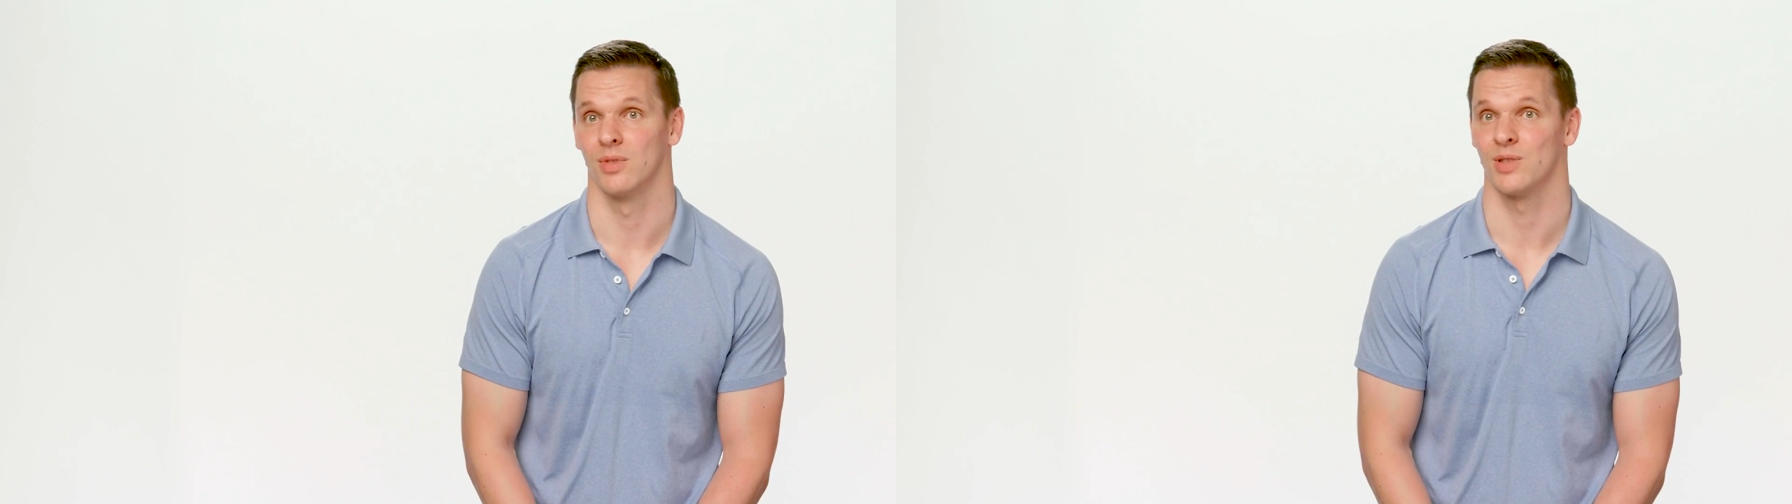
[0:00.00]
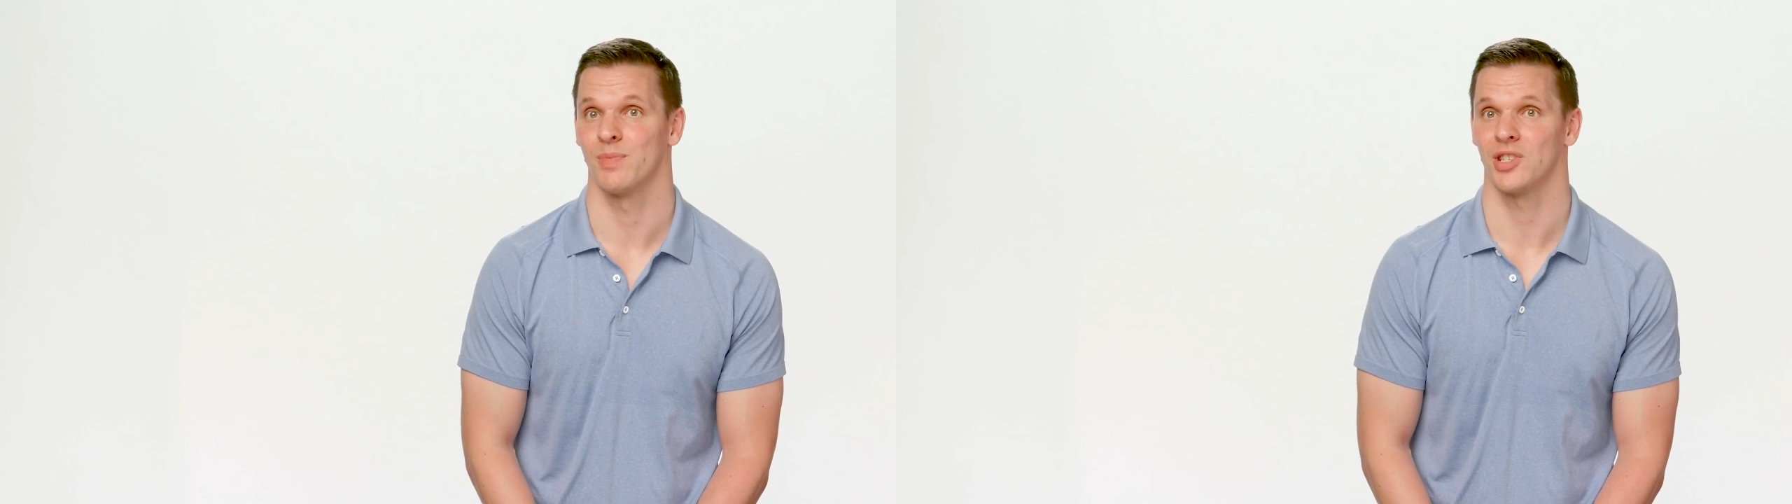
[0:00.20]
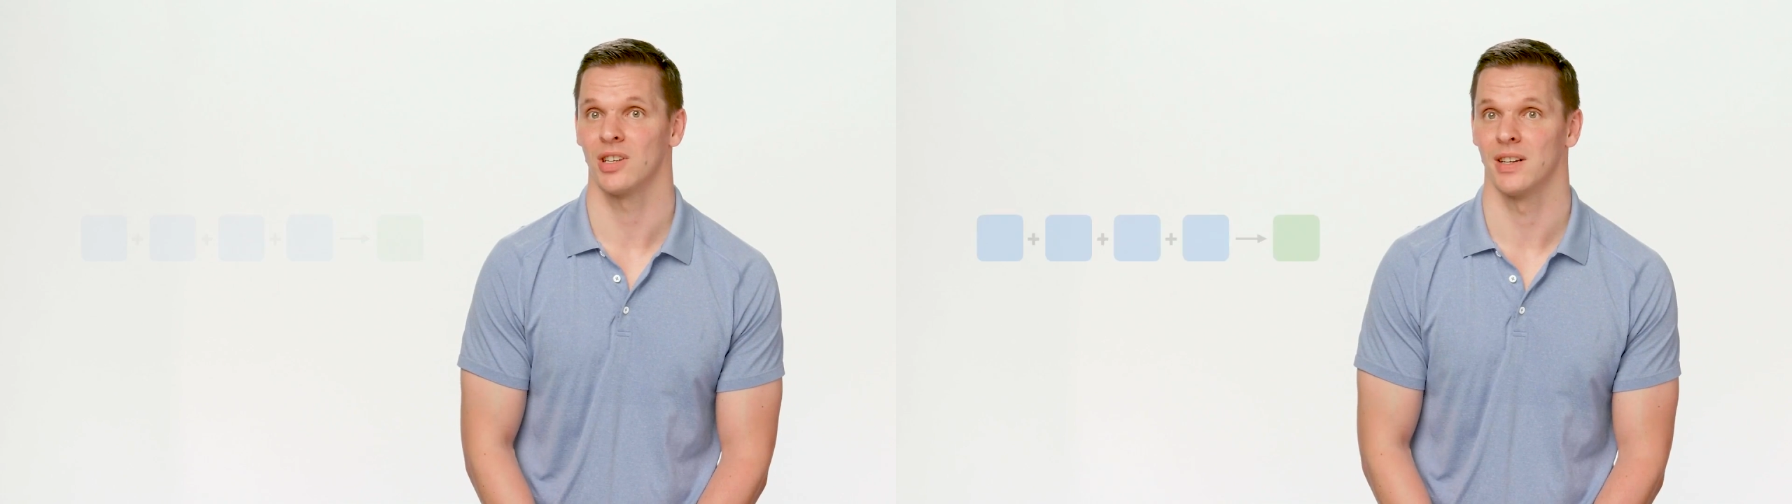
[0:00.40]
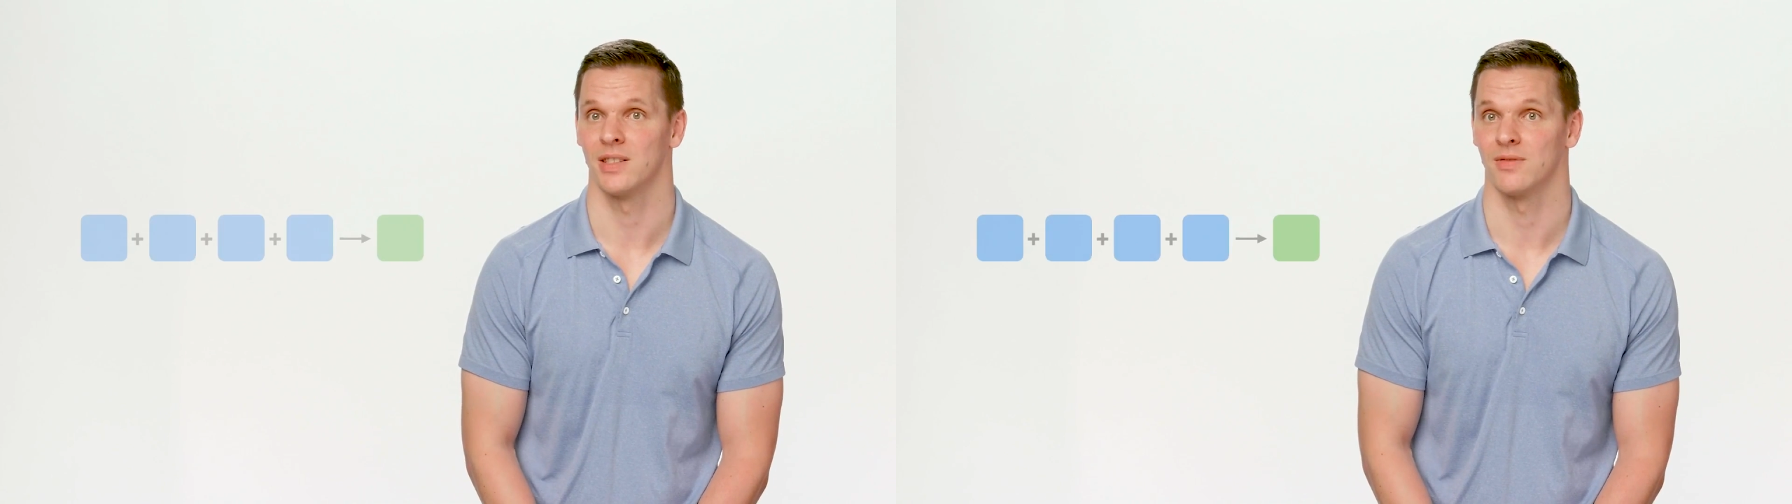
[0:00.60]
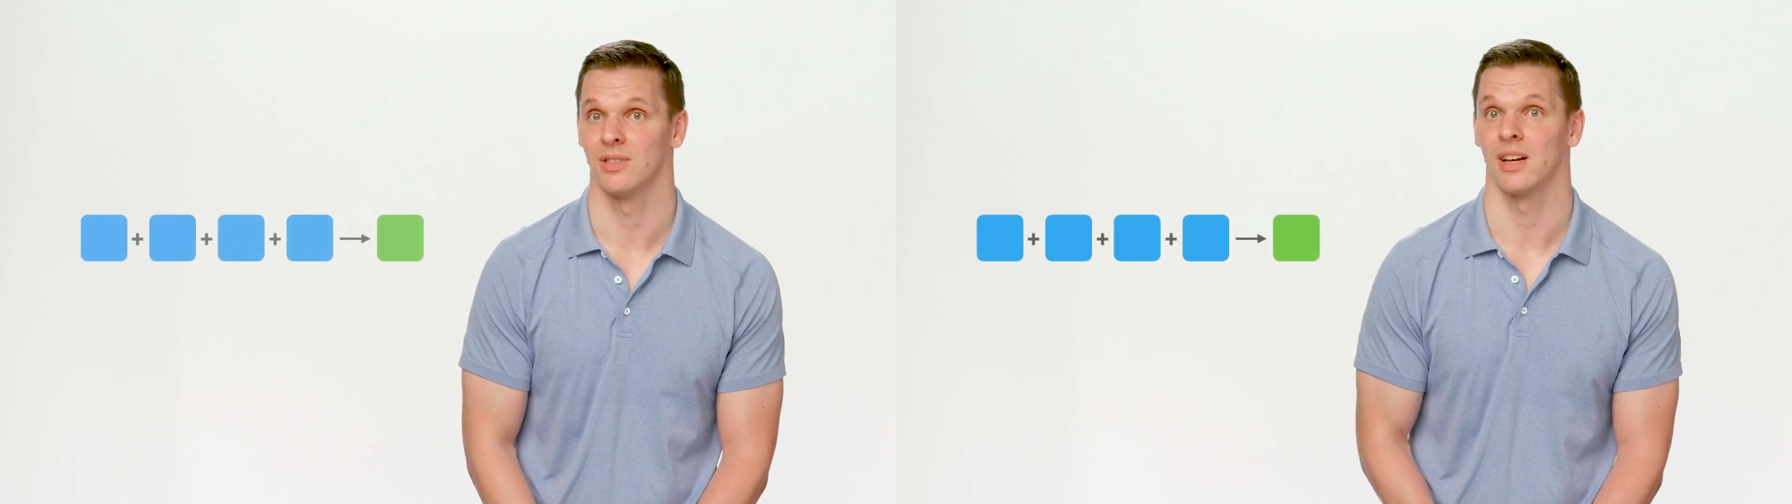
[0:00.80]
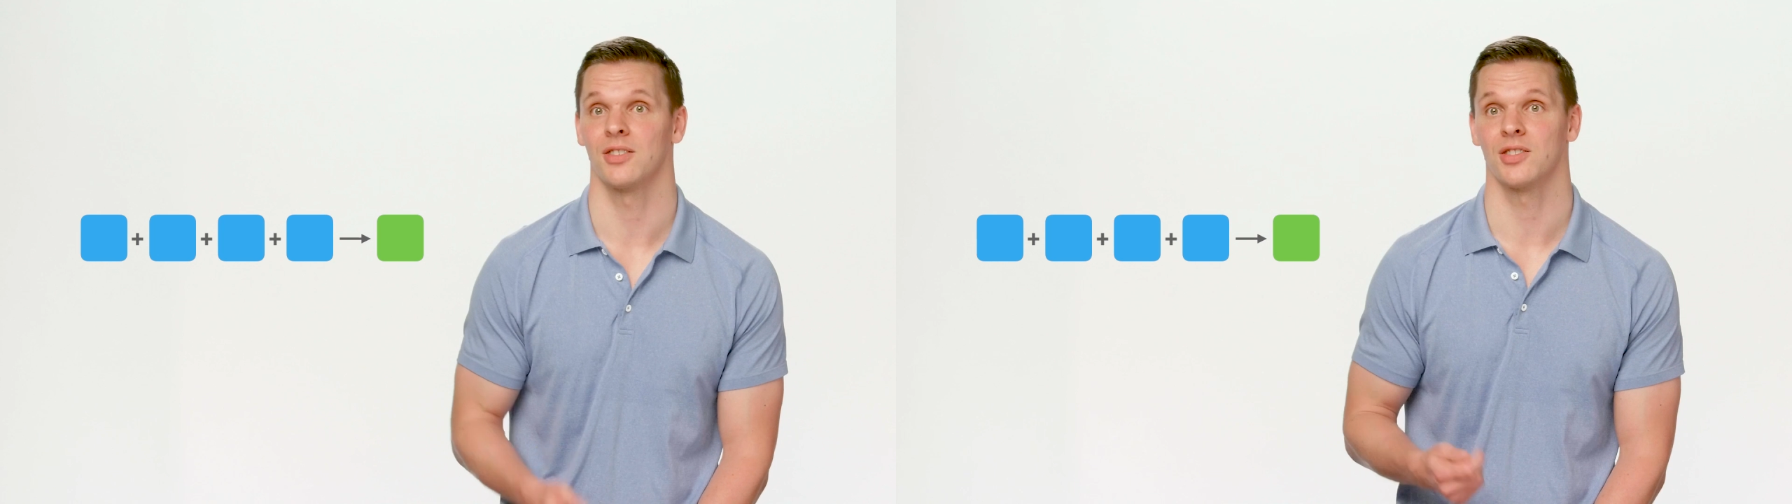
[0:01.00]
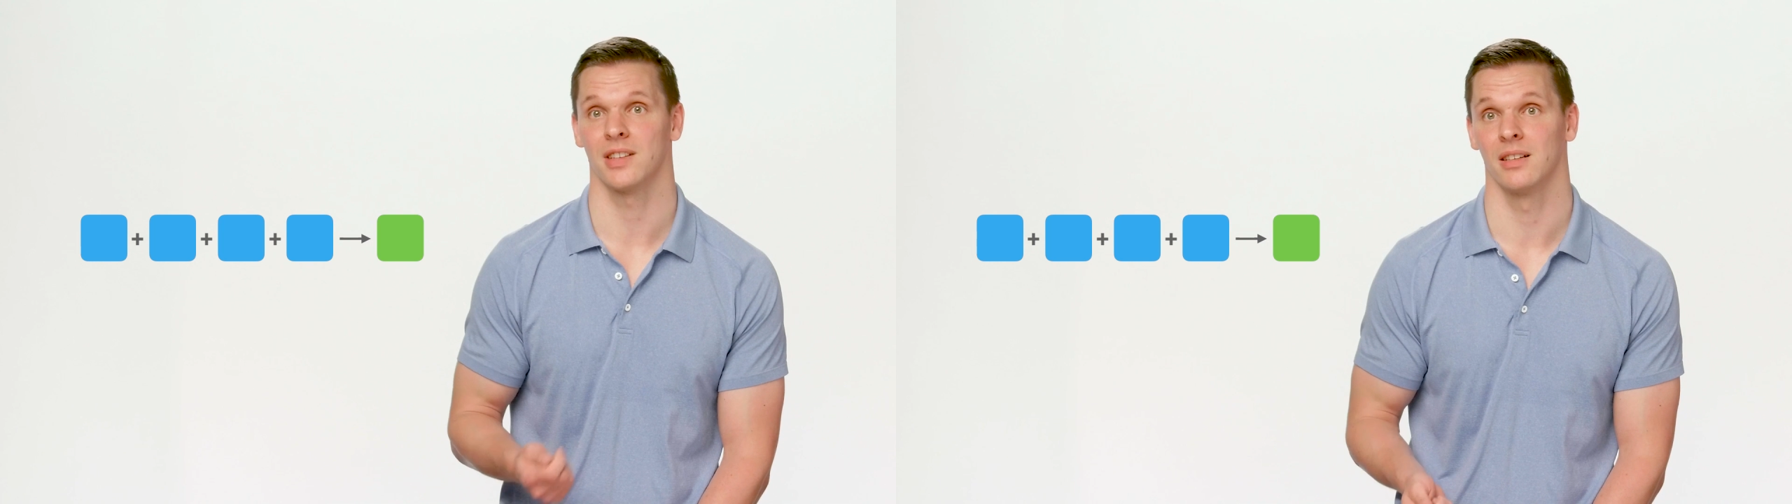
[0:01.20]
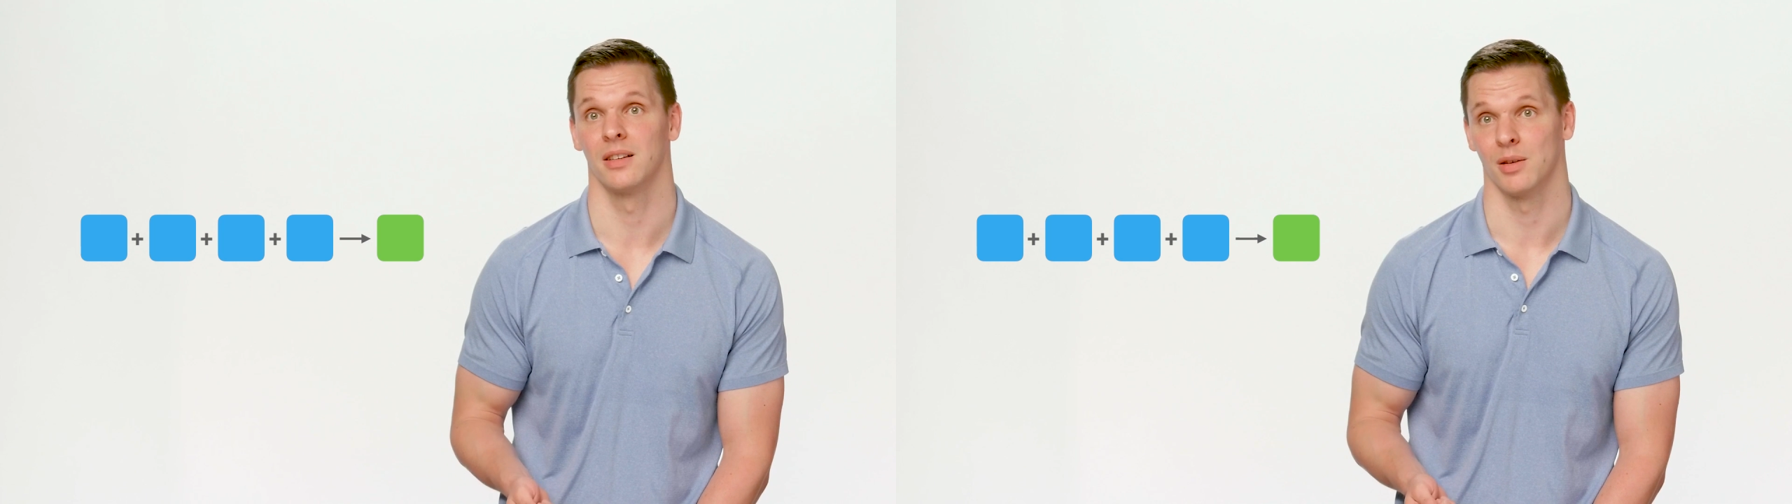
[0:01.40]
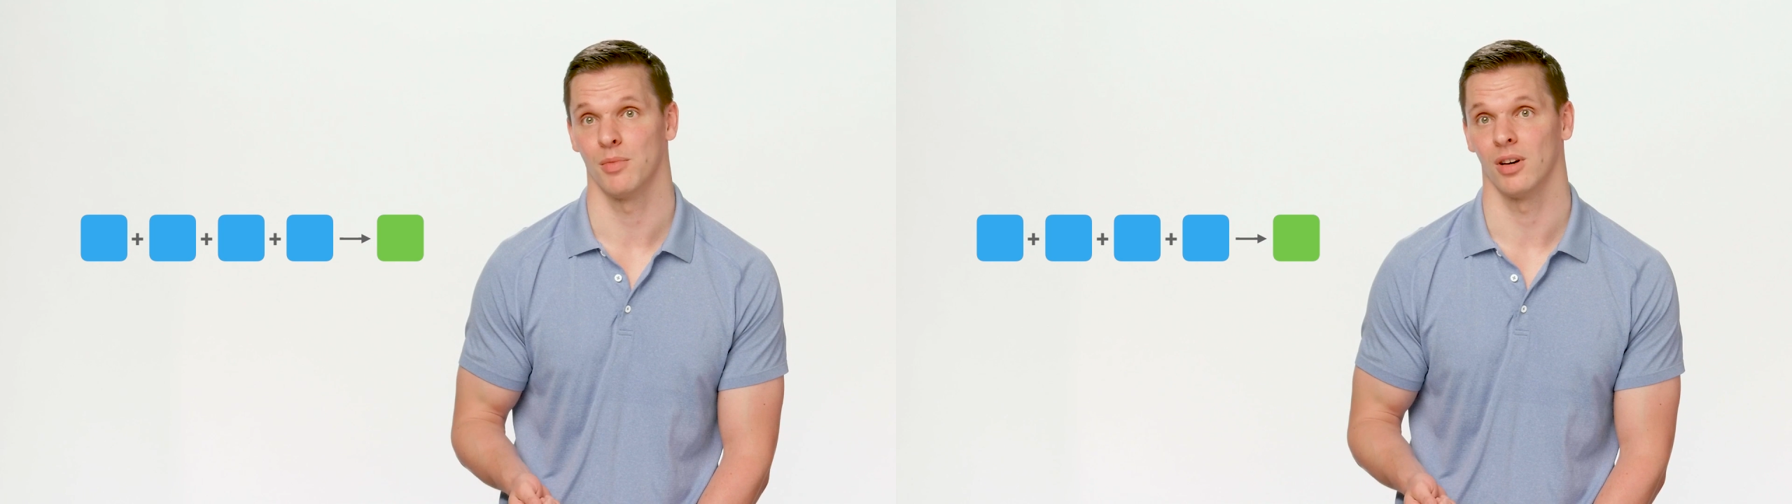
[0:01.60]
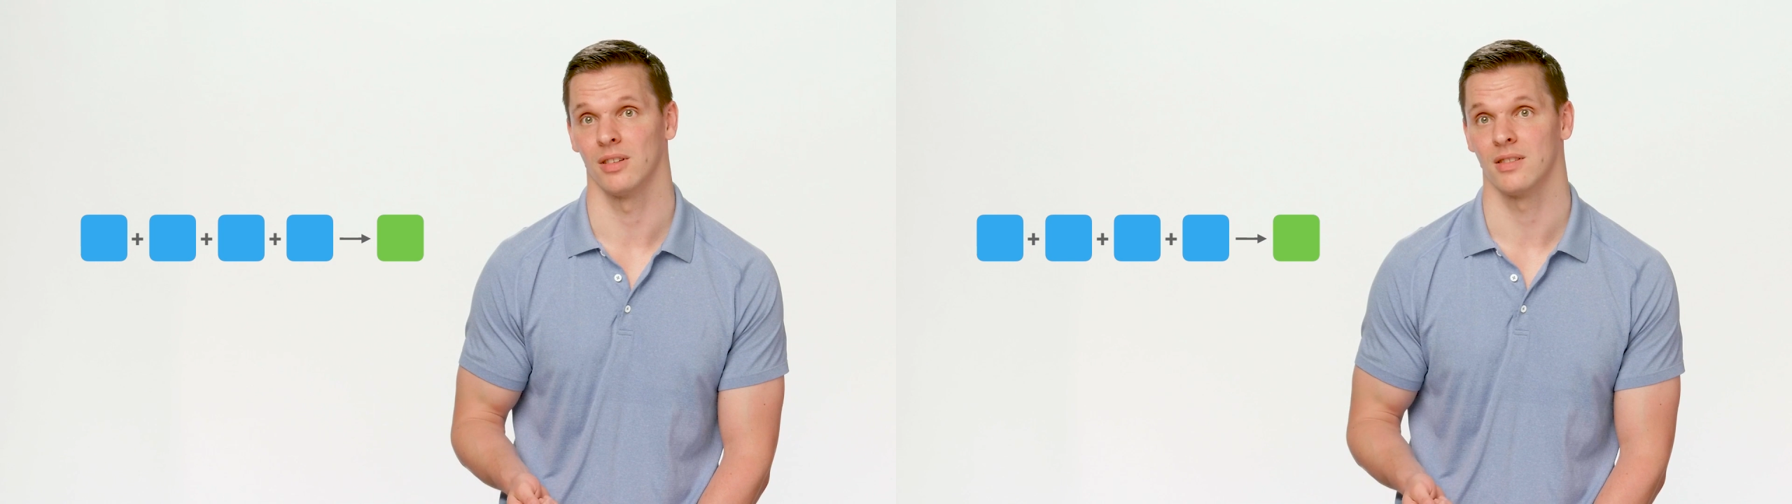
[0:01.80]
were specialized for large-scale linear
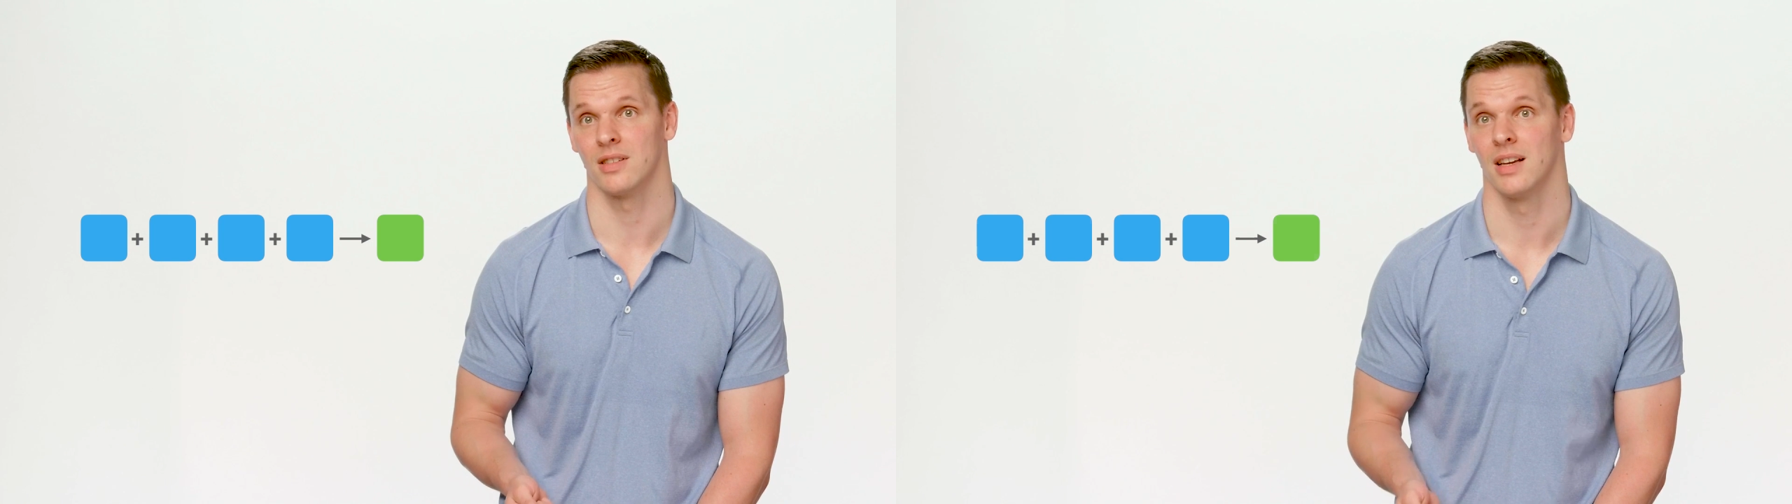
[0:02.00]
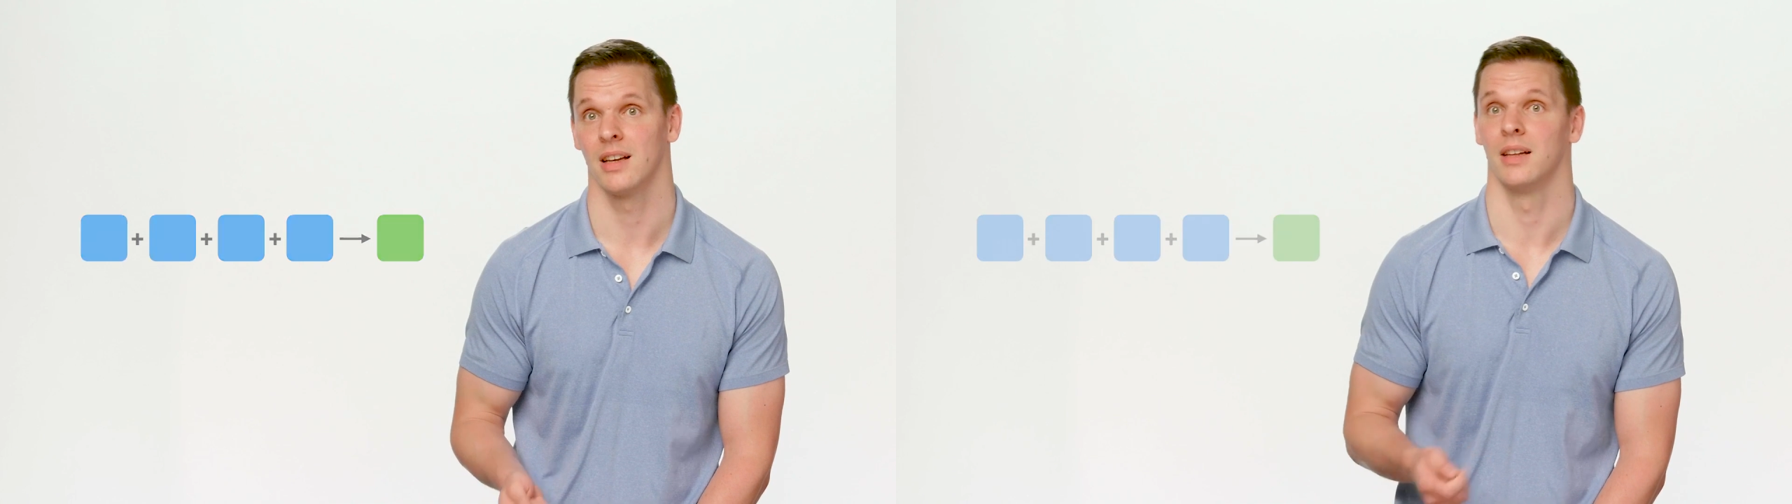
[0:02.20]
models